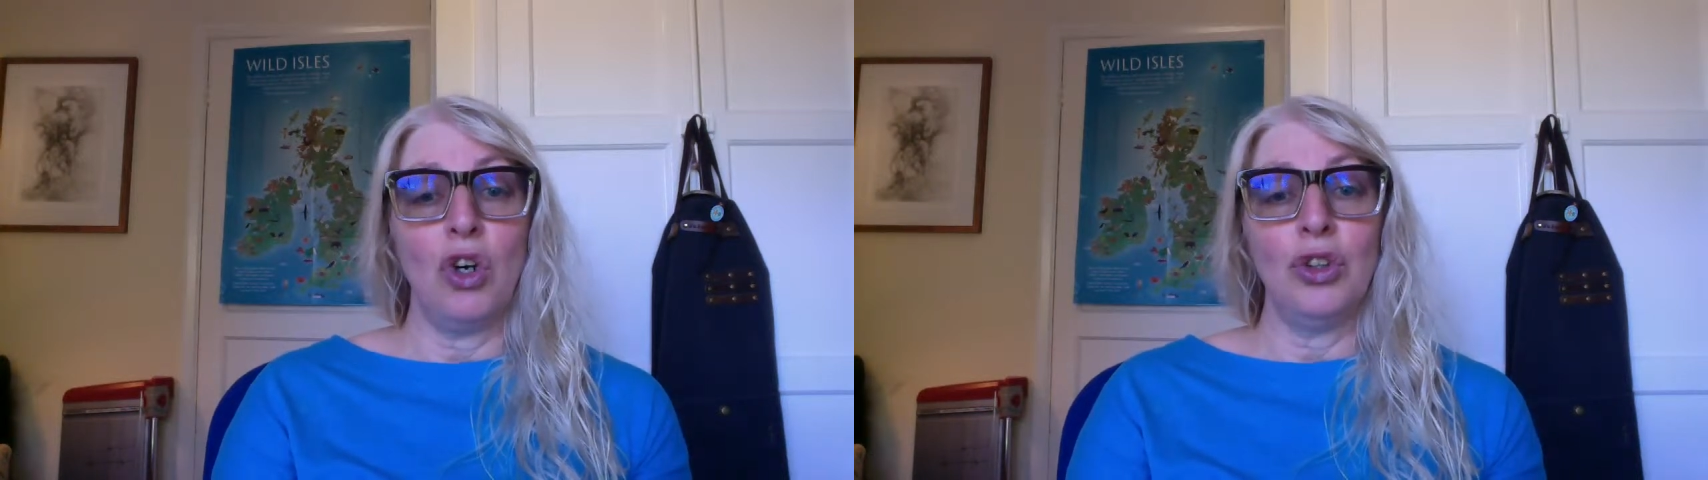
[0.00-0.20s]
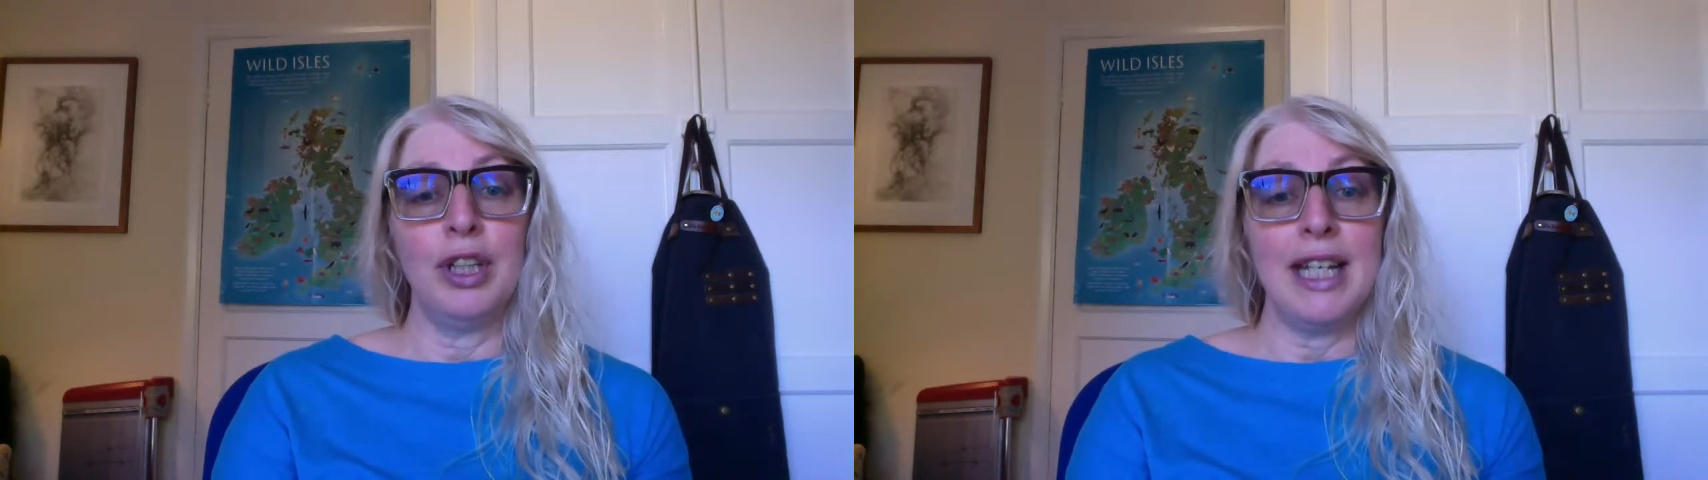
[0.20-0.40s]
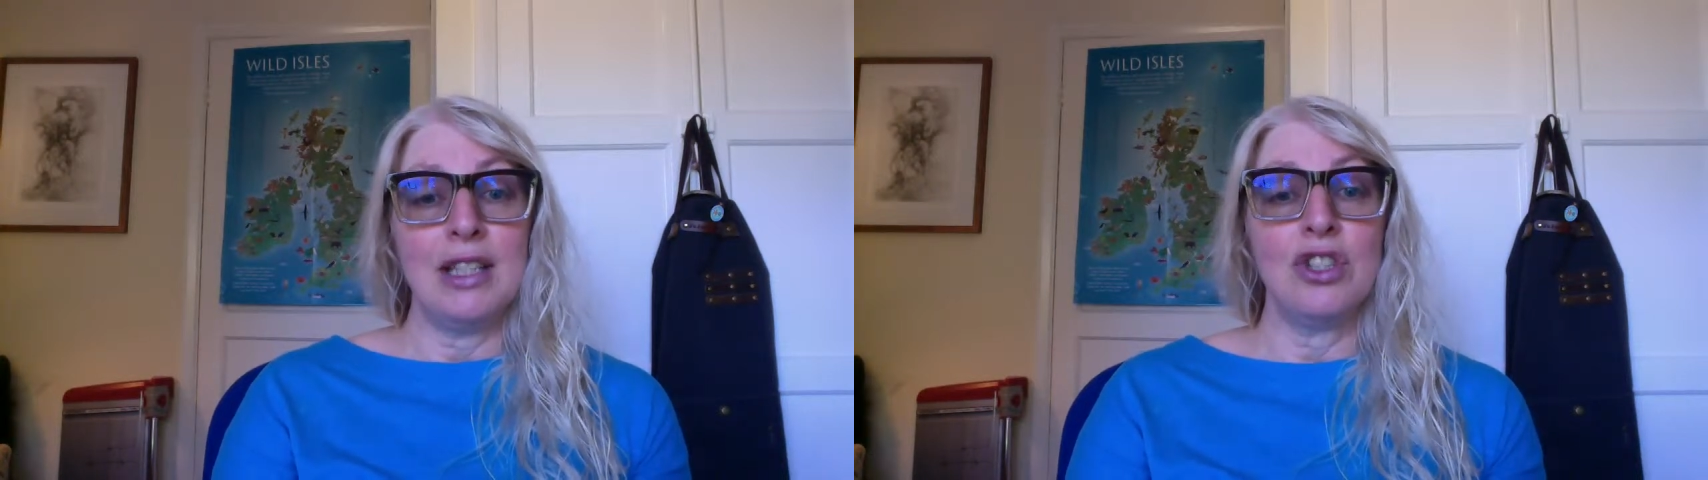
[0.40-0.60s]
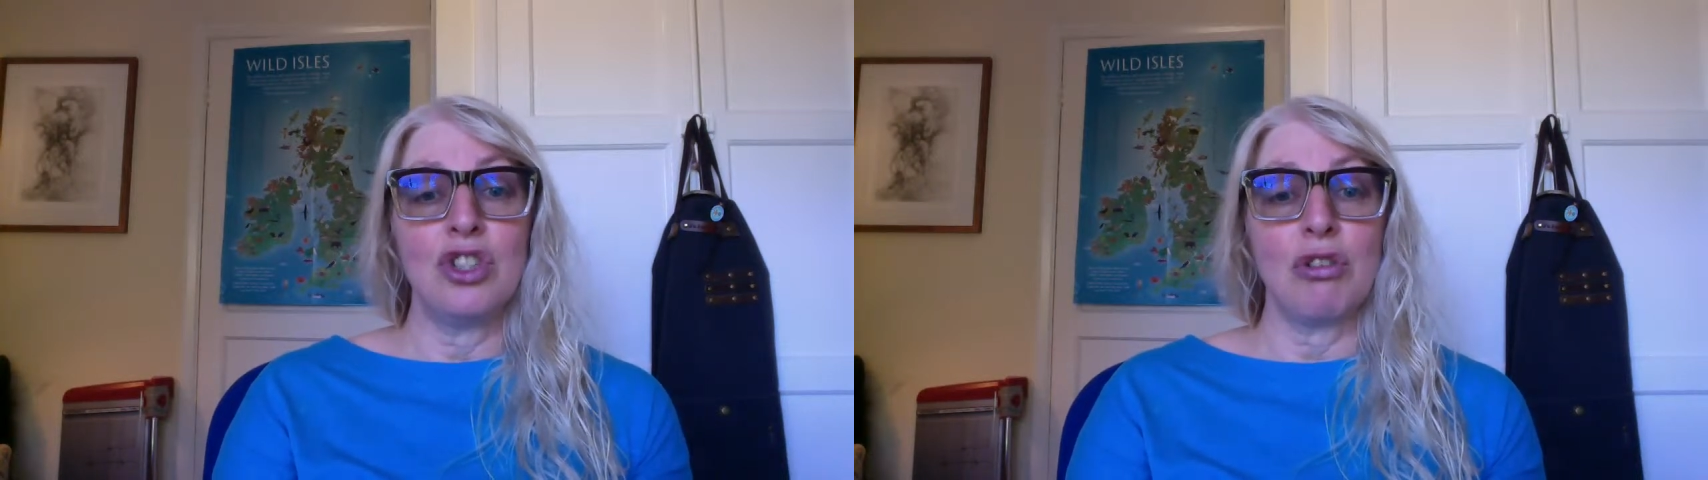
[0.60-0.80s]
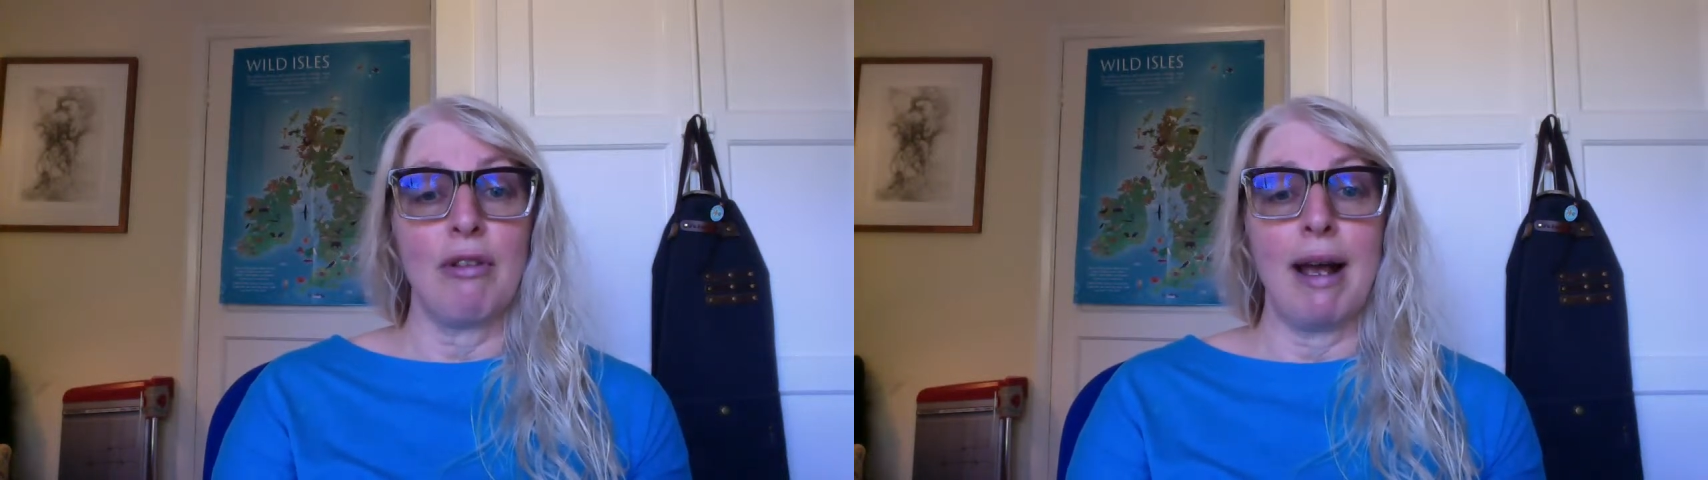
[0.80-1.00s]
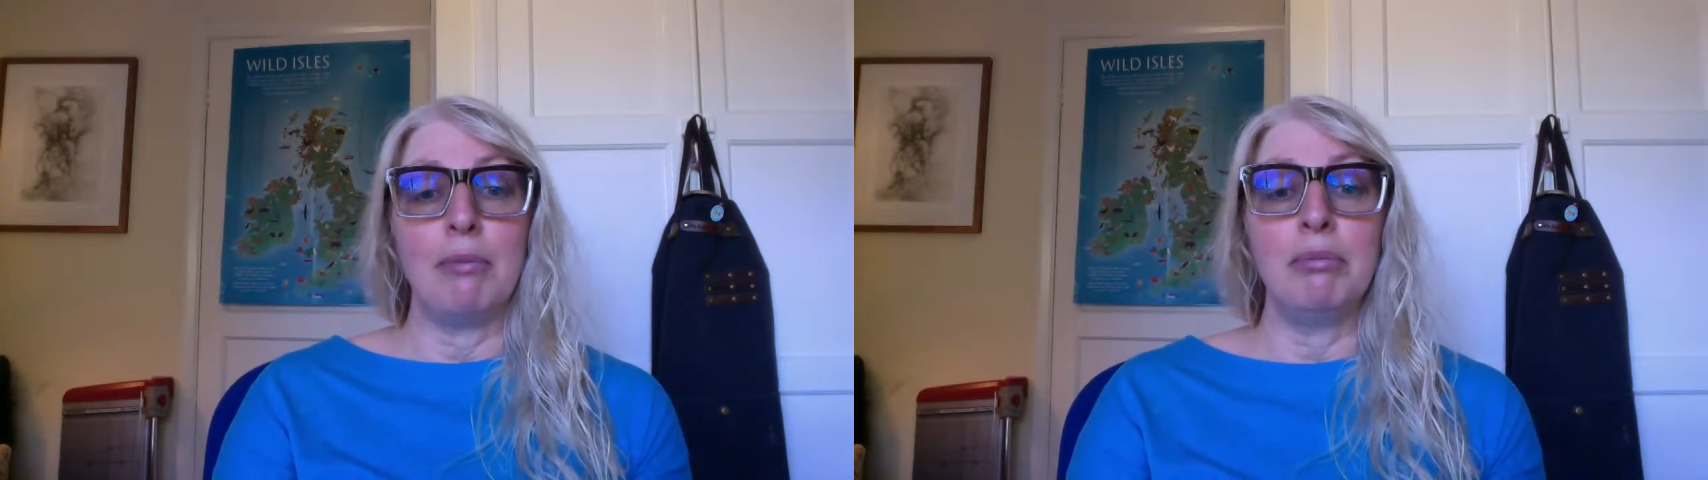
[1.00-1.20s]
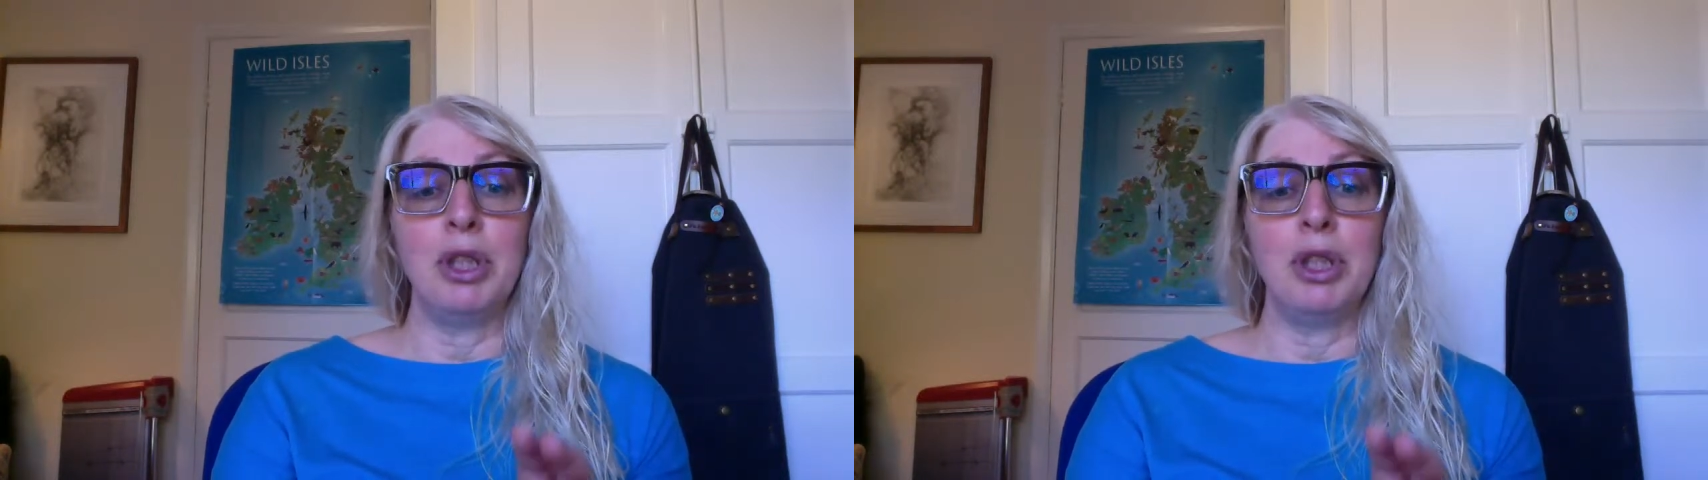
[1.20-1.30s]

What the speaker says: on Instagram,